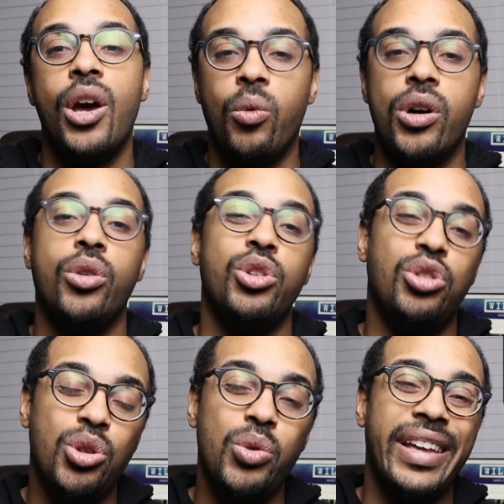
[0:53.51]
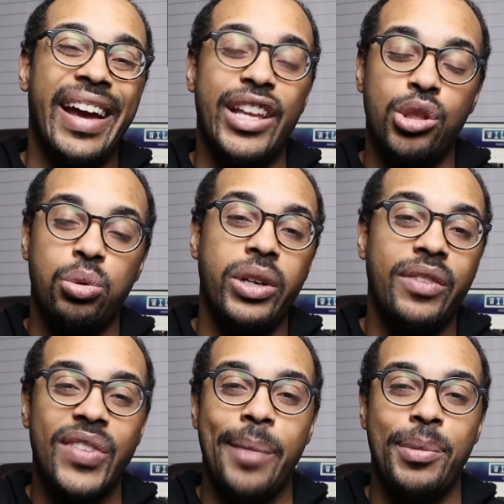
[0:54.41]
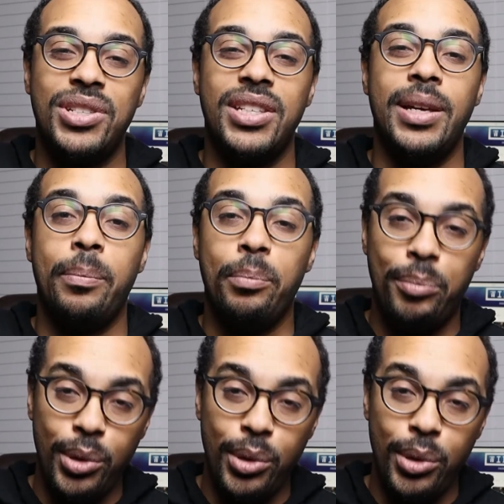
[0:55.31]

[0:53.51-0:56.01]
well, you do get a 25%